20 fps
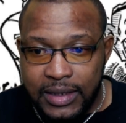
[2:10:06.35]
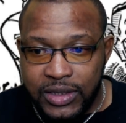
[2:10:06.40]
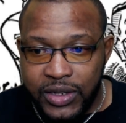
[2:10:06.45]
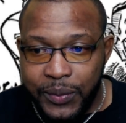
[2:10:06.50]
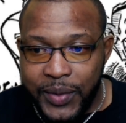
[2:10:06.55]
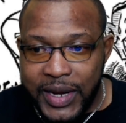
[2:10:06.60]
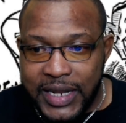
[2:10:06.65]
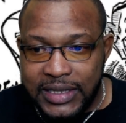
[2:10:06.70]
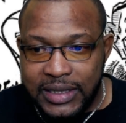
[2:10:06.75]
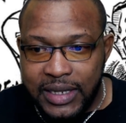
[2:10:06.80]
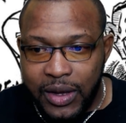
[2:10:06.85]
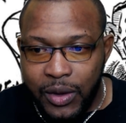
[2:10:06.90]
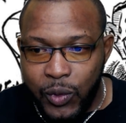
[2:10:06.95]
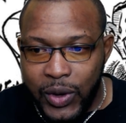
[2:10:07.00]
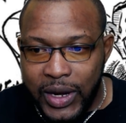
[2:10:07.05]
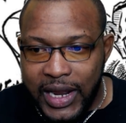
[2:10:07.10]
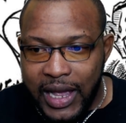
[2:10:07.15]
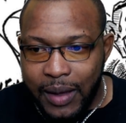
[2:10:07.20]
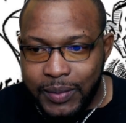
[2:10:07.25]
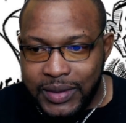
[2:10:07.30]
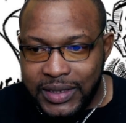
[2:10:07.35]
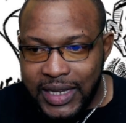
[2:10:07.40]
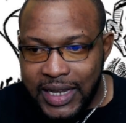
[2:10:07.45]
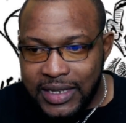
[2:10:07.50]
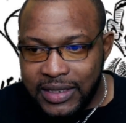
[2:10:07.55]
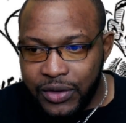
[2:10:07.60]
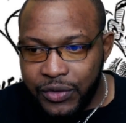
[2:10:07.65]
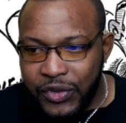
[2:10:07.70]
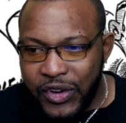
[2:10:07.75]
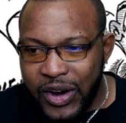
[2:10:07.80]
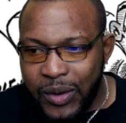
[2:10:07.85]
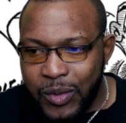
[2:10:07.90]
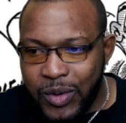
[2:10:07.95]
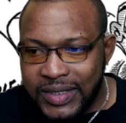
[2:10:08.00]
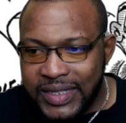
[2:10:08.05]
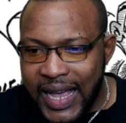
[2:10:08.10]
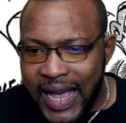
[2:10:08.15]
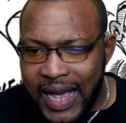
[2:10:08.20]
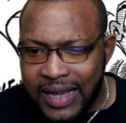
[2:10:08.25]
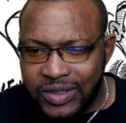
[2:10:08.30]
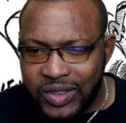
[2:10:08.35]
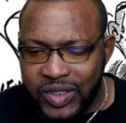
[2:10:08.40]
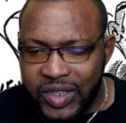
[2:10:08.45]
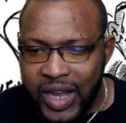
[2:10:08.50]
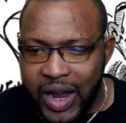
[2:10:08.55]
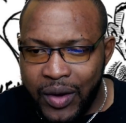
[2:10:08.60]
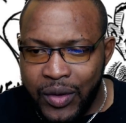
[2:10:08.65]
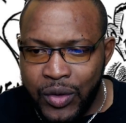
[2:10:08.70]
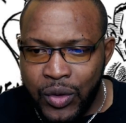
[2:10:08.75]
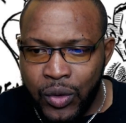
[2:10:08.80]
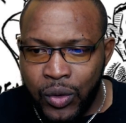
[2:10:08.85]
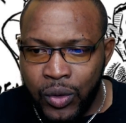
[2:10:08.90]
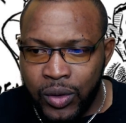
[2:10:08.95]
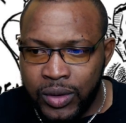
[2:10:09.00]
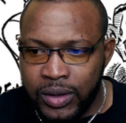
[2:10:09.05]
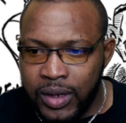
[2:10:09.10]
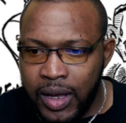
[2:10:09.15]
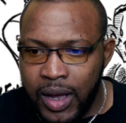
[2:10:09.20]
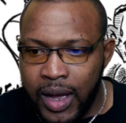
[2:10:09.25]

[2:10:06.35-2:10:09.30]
So Minister Williams says the firm was asked to carry out